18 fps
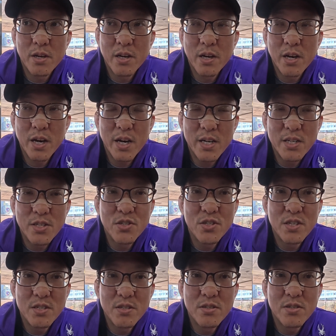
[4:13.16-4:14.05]

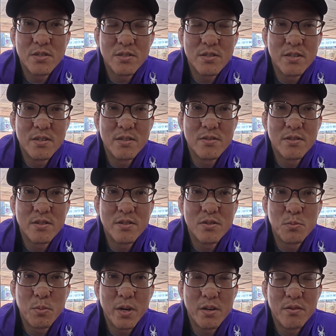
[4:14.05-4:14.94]
Conscientiousness
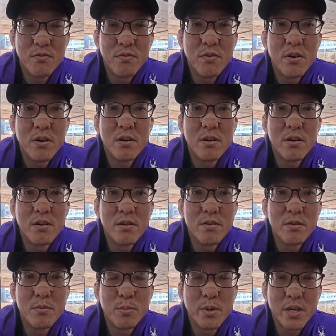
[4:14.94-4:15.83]
is by far
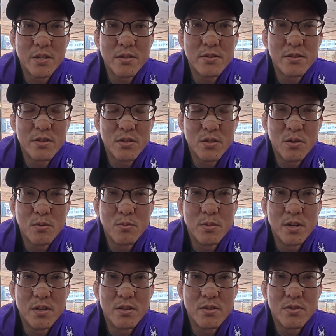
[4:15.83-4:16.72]
the biggest
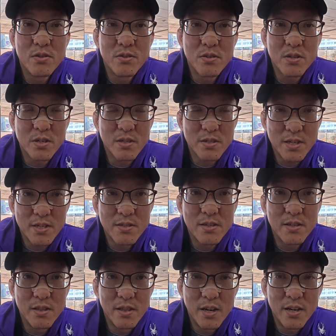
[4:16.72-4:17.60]
determinant to
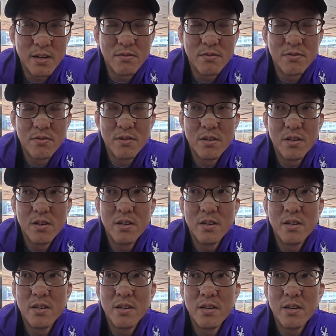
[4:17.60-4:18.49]
success in life.
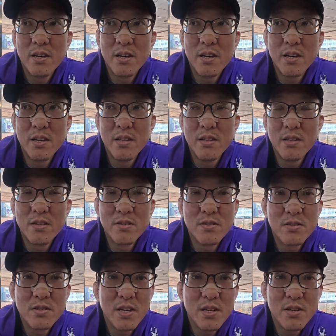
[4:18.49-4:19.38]
And this
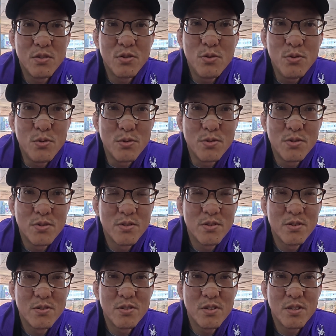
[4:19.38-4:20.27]
is not news.
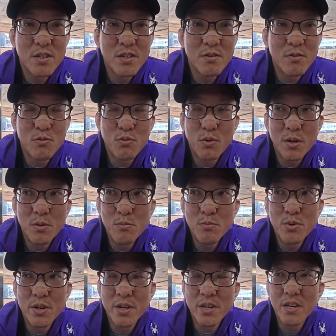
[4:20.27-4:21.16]
There's nothing
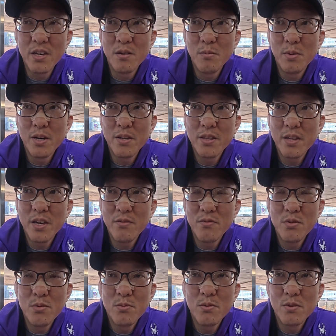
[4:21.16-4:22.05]
groundbreaking about
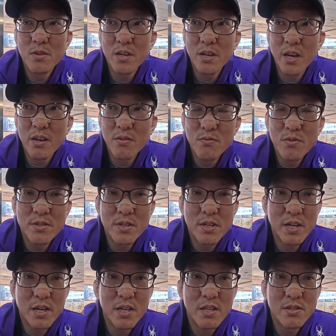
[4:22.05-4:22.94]
that. Every
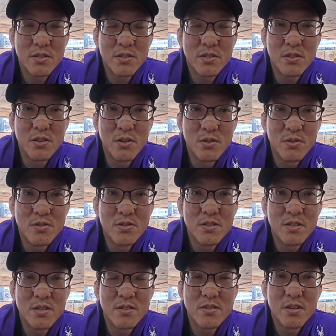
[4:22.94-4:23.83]
psychologist
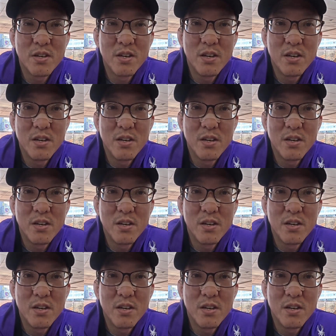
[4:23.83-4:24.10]
learns this.